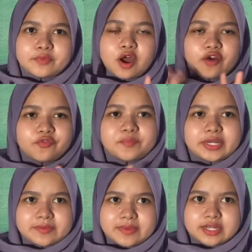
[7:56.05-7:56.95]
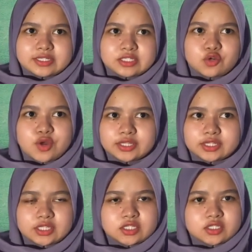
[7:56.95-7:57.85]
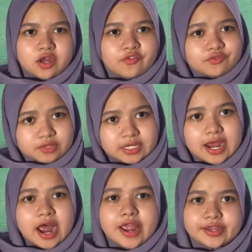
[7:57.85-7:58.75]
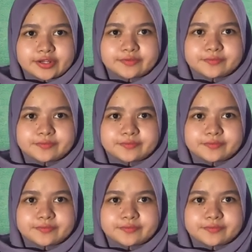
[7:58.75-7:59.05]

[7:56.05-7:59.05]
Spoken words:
of minimized quantities of lead ion.